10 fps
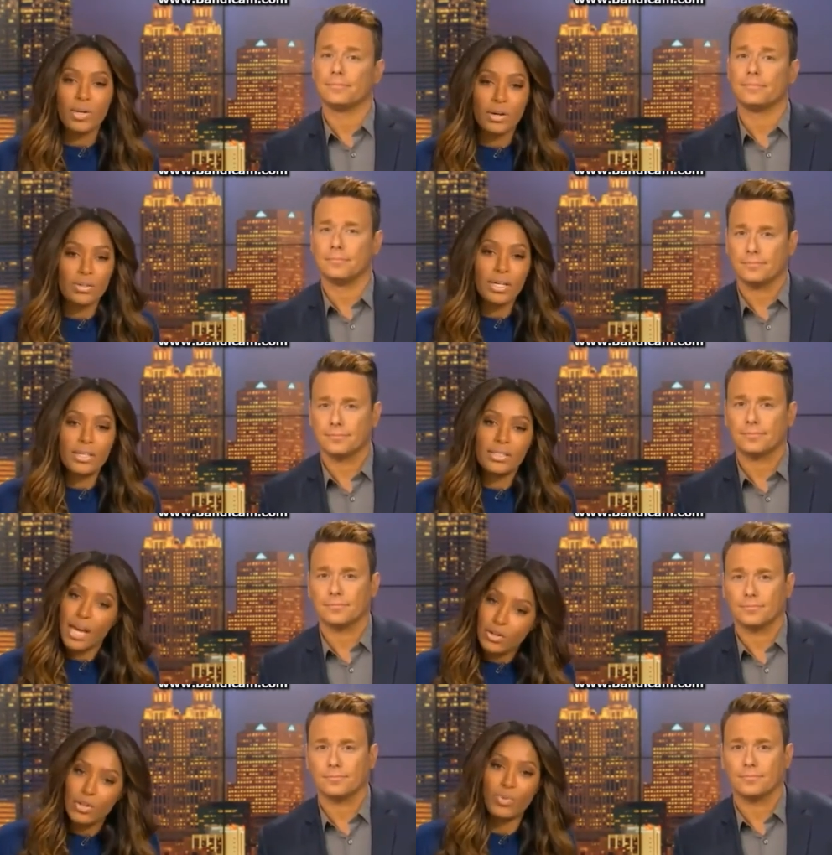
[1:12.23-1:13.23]
Speaker 1: don't
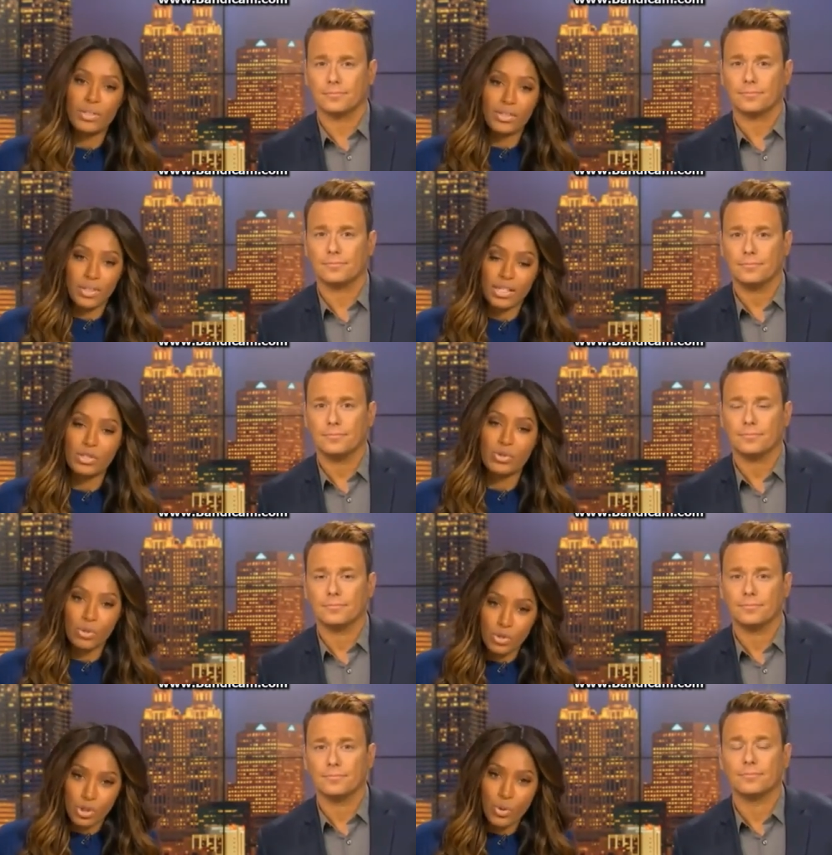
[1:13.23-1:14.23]
tell you what to think. So
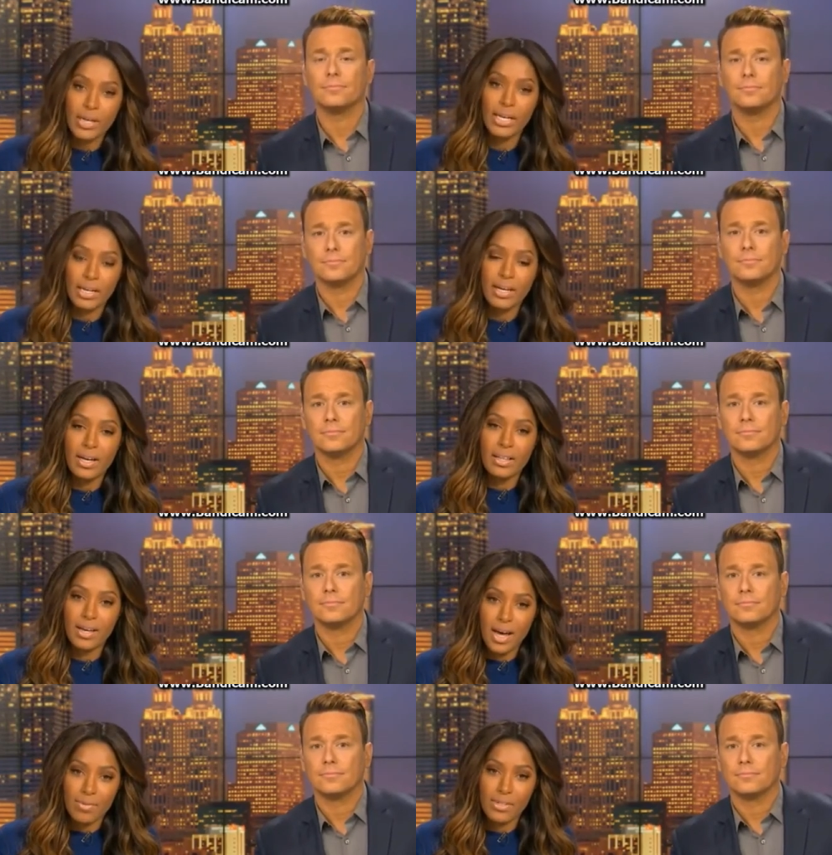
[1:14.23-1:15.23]
do join in the
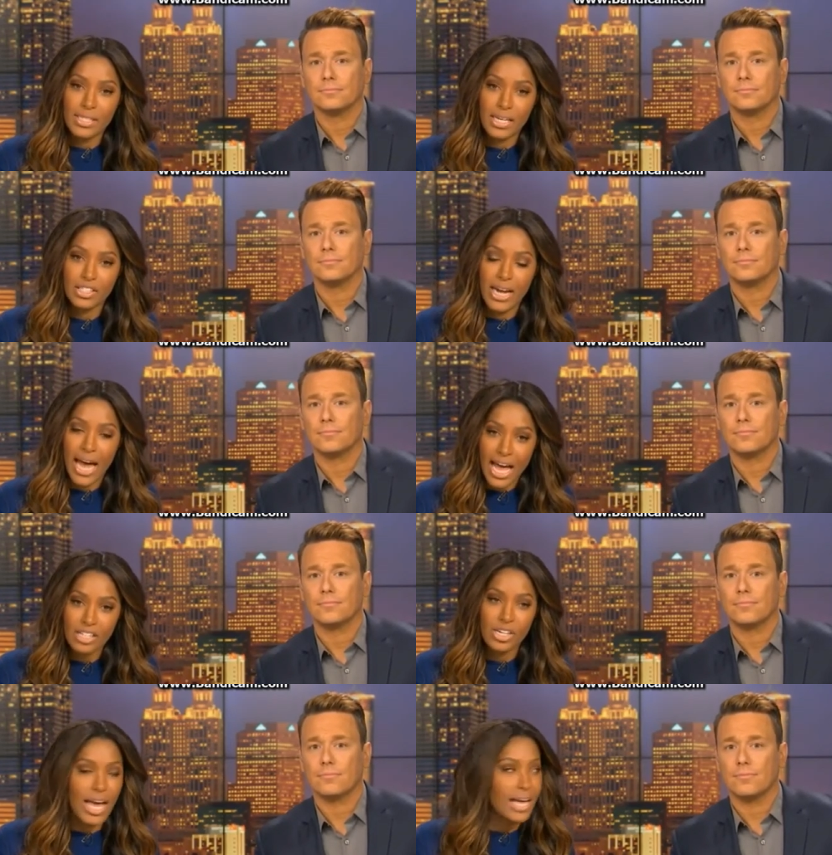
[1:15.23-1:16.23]
conversation.
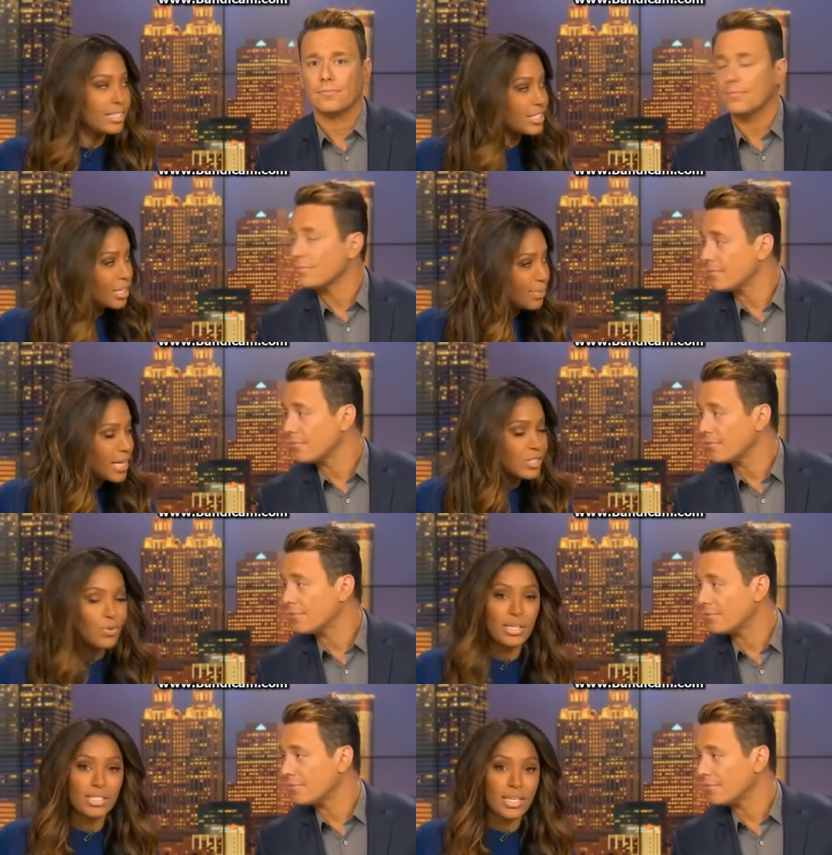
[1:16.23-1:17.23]
Hashtag
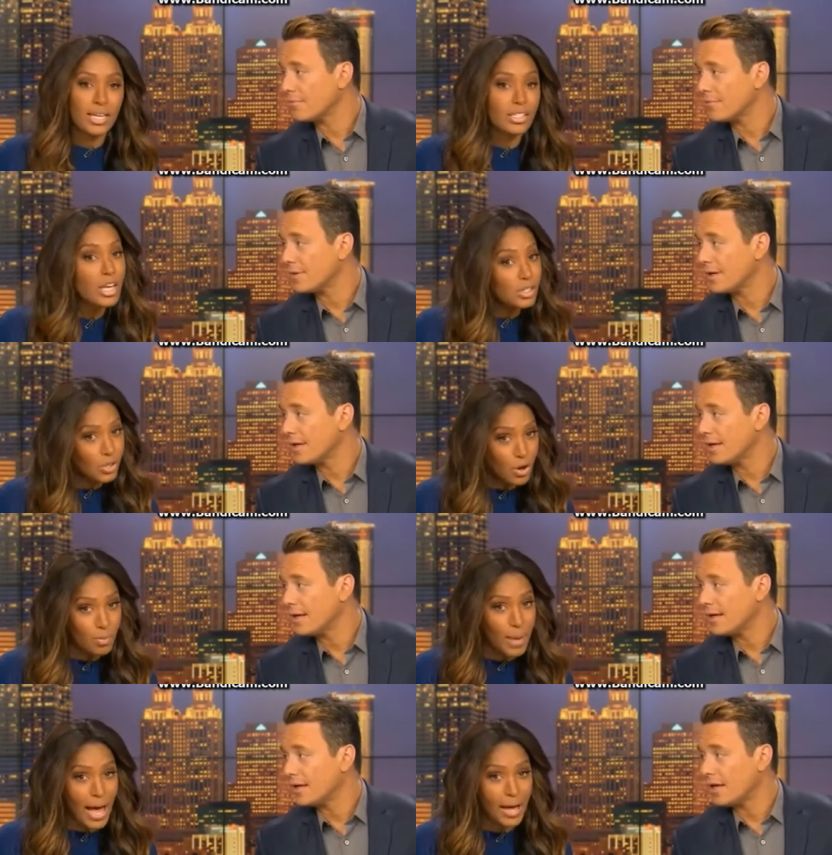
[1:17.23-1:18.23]
CBS46 Talk
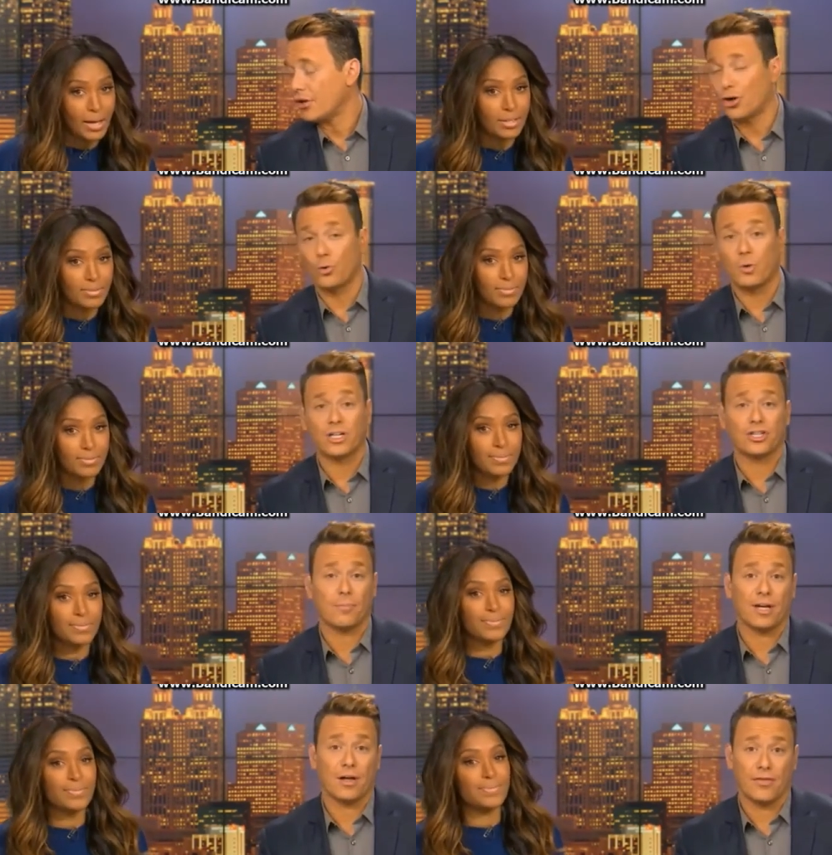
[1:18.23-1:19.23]
Back.
Speaker 2: And you're going to want to
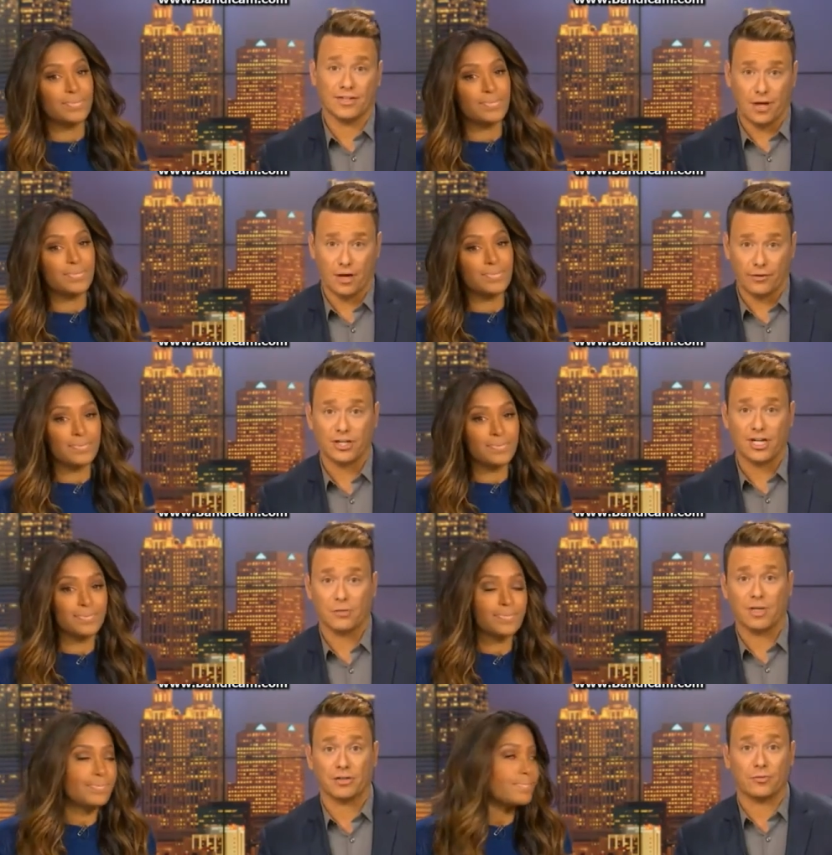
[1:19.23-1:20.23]
jump in on this
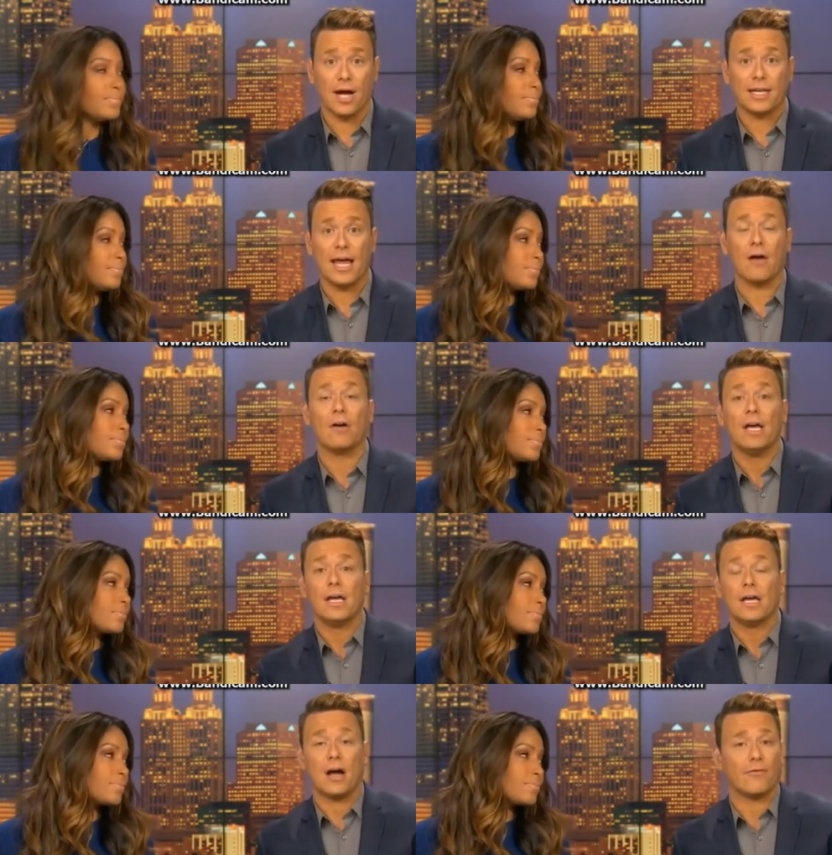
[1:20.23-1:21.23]
conversation because right now,
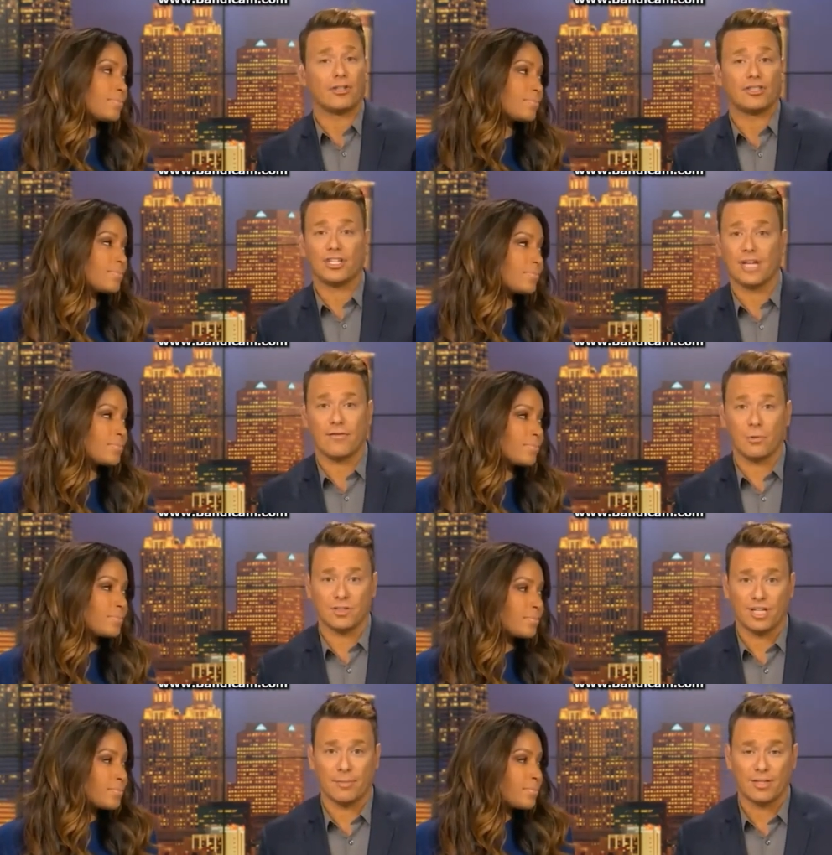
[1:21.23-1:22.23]
a conversation
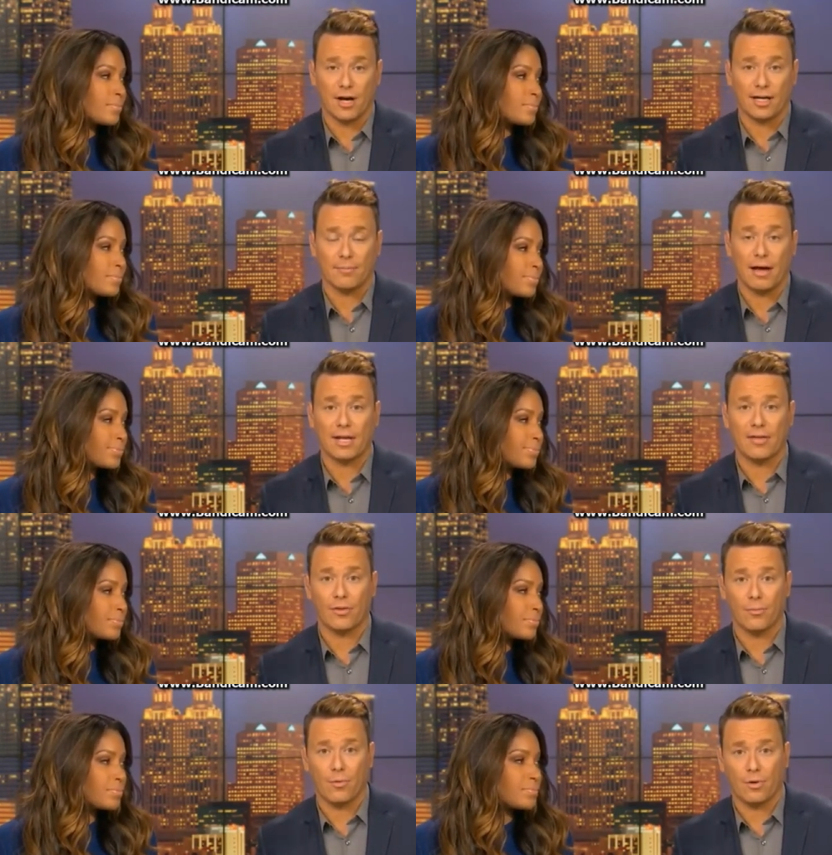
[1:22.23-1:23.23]
everyone's going to be talking about in
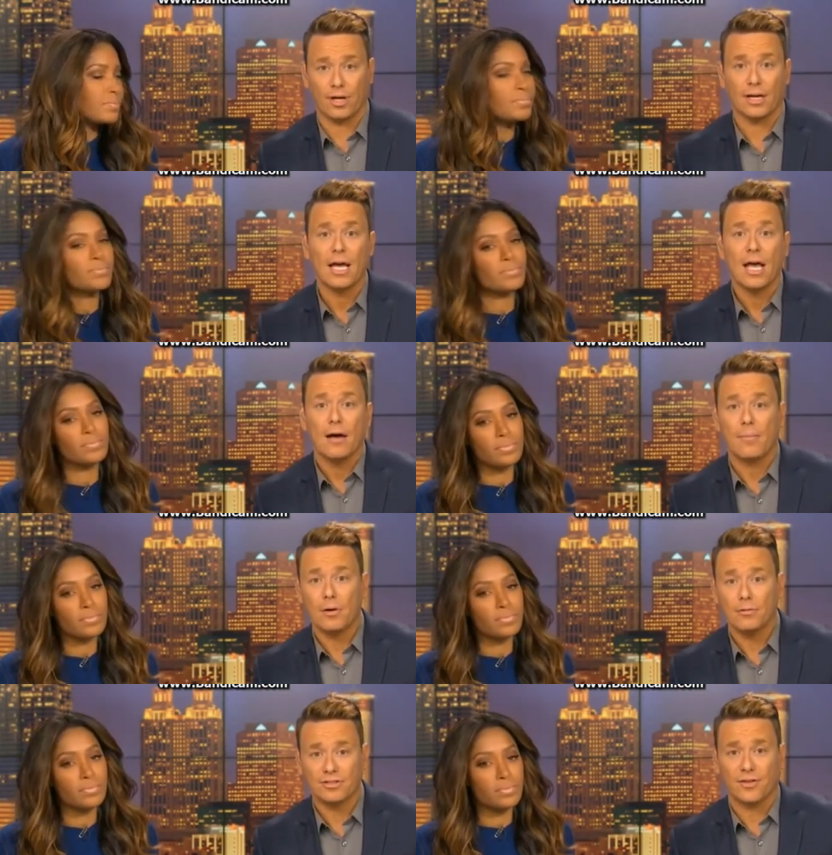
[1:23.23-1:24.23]
the morning. Most